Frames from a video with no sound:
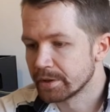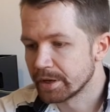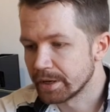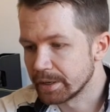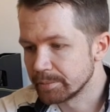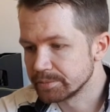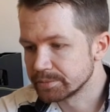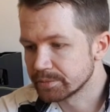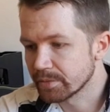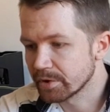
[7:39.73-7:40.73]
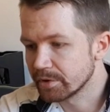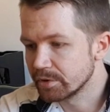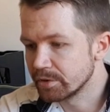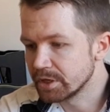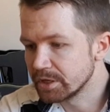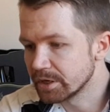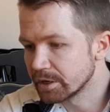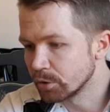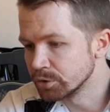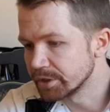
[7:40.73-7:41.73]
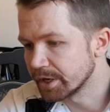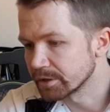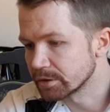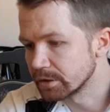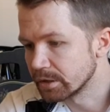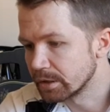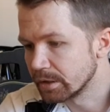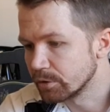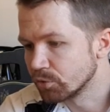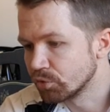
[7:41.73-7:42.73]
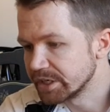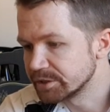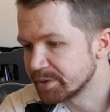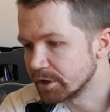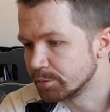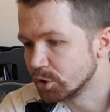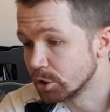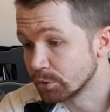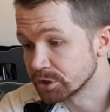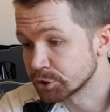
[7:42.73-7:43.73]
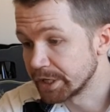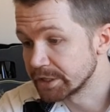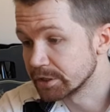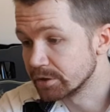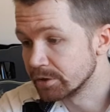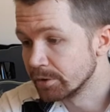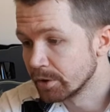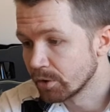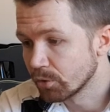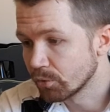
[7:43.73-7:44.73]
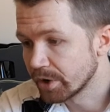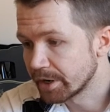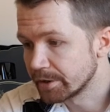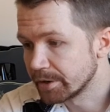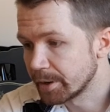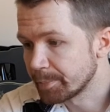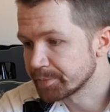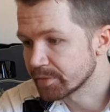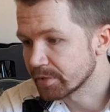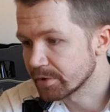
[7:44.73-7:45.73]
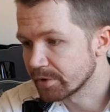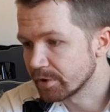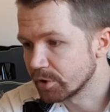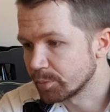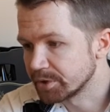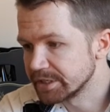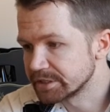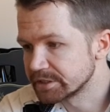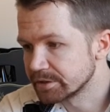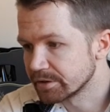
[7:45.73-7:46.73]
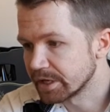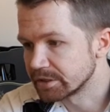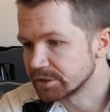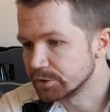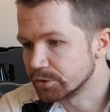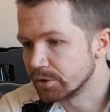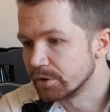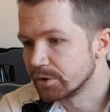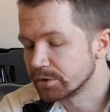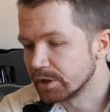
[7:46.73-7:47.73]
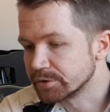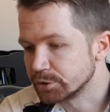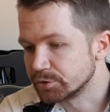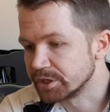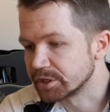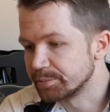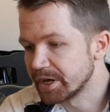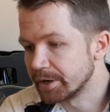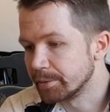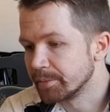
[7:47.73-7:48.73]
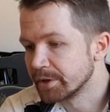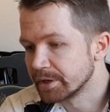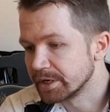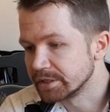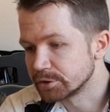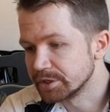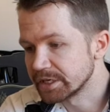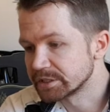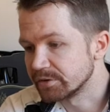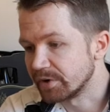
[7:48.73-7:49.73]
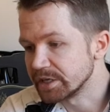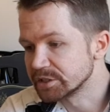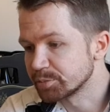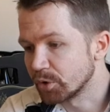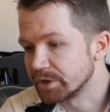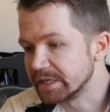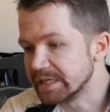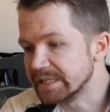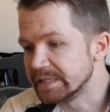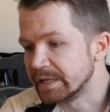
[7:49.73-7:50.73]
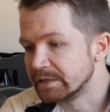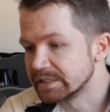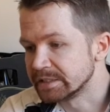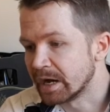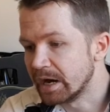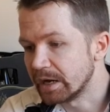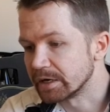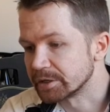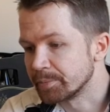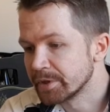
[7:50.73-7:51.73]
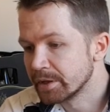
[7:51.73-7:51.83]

The Unertl wheat beer brewery was created where a place that you love to drink beer in today's Weissbräu Inn in Haag.